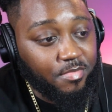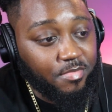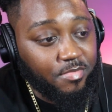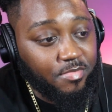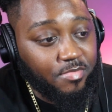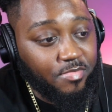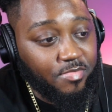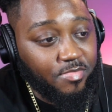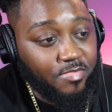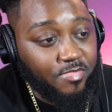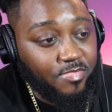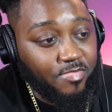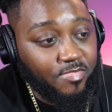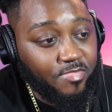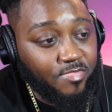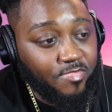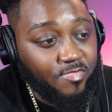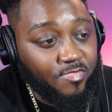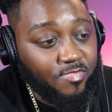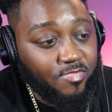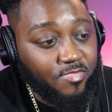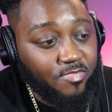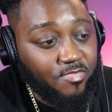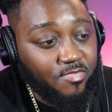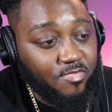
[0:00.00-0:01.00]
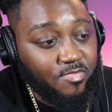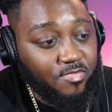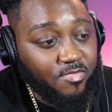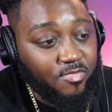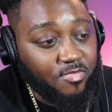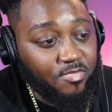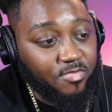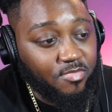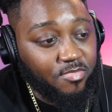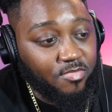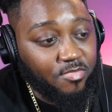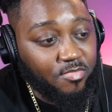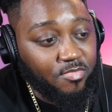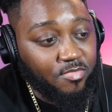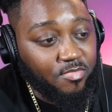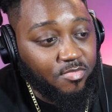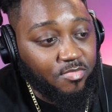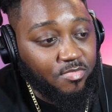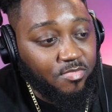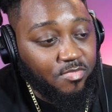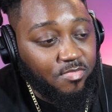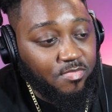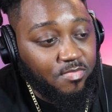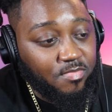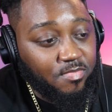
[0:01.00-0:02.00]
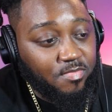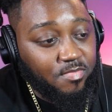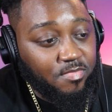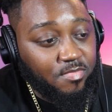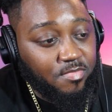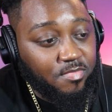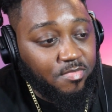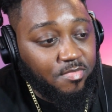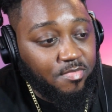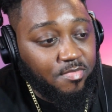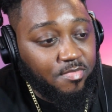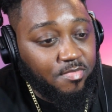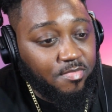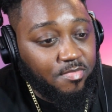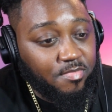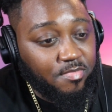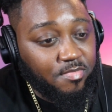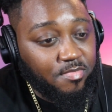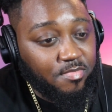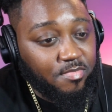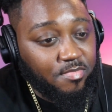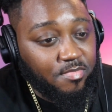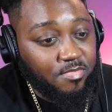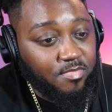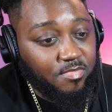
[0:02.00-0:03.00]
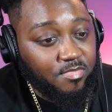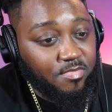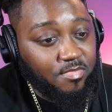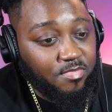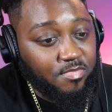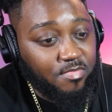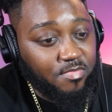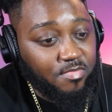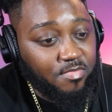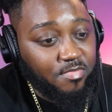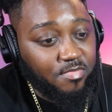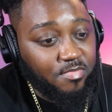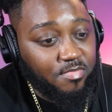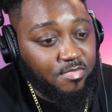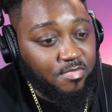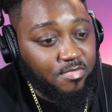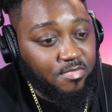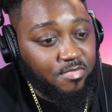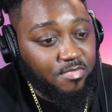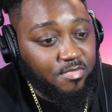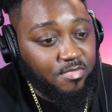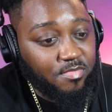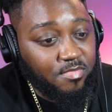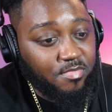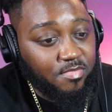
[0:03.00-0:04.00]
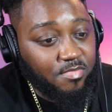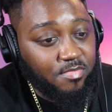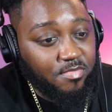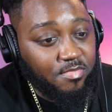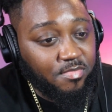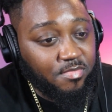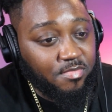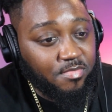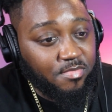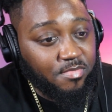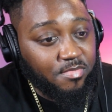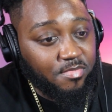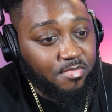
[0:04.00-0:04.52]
[no speech]